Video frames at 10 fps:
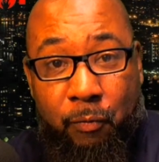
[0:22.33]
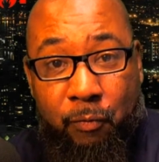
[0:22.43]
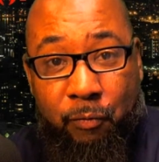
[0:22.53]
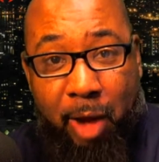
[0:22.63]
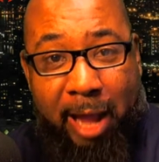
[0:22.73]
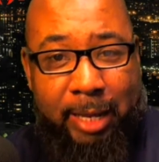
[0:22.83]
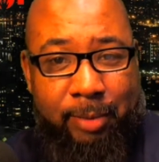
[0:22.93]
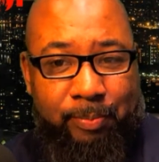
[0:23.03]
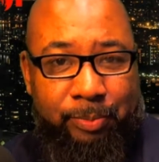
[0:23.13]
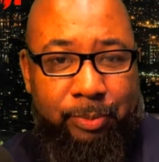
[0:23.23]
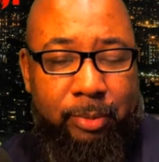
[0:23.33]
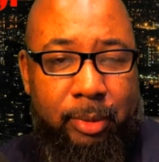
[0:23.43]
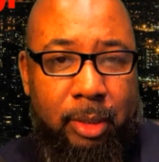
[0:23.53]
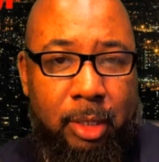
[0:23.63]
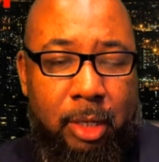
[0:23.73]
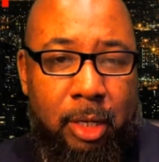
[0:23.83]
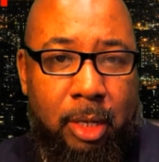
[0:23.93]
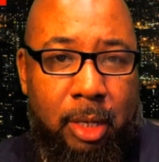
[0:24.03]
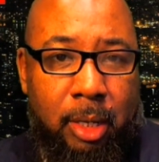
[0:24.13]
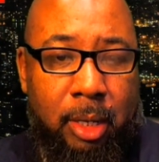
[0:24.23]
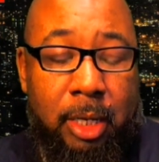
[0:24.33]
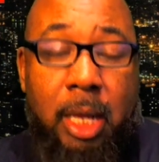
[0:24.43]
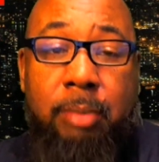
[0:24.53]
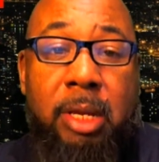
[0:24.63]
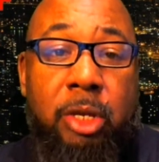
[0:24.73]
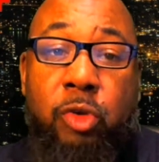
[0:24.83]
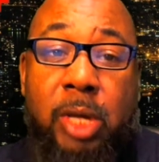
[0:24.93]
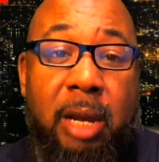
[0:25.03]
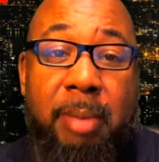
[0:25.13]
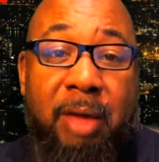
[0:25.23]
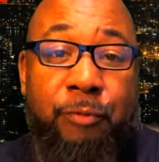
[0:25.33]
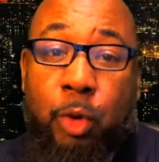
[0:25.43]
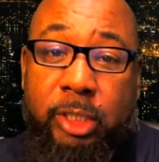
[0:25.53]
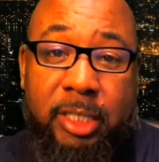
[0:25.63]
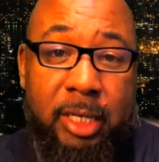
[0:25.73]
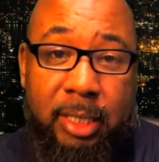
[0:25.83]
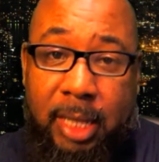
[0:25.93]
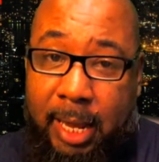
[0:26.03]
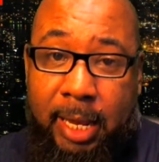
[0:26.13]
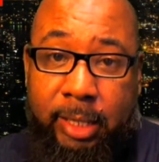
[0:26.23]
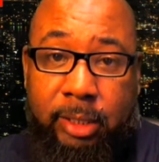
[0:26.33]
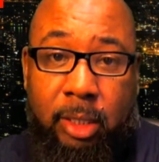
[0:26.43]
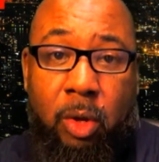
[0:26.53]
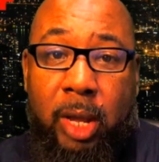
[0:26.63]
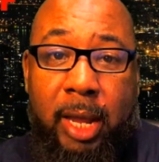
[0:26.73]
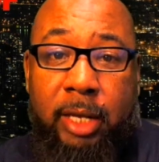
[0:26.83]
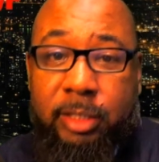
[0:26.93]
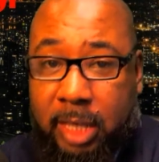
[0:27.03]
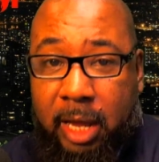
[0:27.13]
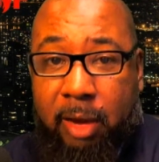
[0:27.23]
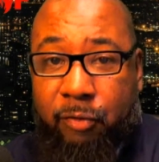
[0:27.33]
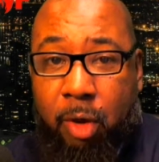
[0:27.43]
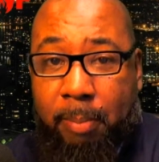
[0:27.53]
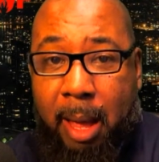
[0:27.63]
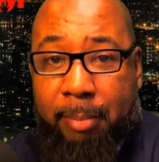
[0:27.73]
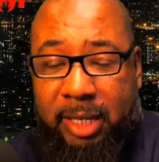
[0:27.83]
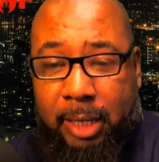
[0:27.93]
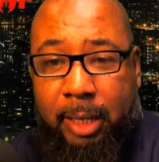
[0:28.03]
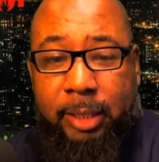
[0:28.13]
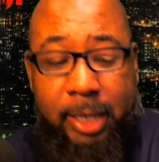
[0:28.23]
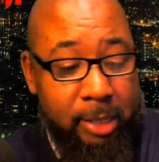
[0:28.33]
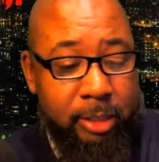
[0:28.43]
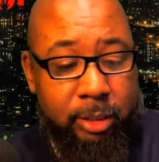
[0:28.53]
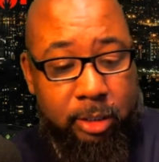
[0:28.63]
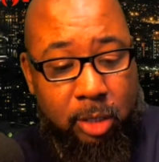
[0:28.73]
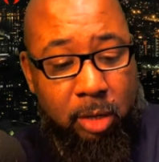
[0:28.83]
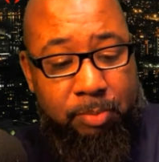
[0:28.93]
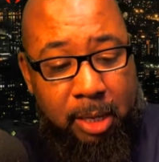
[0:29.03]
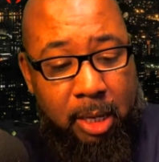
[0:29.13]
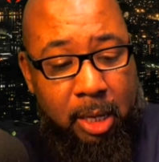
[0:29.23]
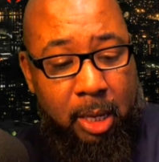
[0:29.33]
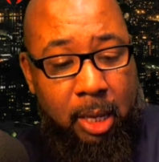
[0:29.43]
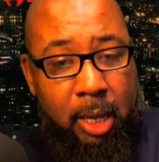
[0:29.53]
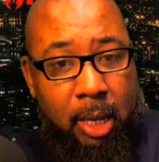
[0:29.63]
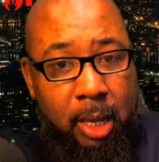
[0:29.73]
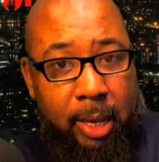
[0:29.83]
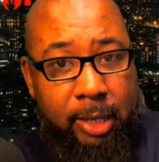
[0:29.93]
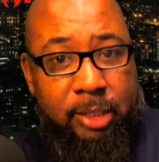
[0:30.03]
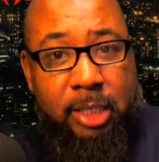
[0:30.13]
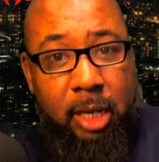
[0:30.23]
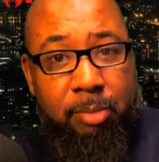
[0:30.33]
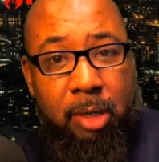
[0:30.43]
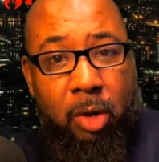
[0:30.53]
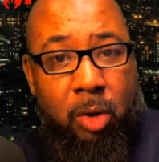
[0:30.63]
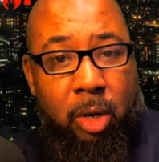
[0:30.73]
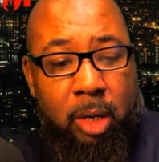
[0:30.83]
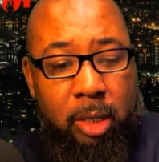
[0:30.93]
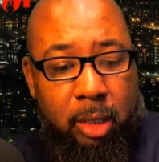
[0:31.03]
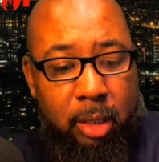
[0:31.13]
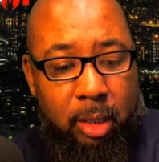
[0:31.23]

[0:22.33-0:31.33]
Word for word: Friday. That means you got about 14 days to go ahead and sign up for Obamacare. Yeah, this is going to be a segment on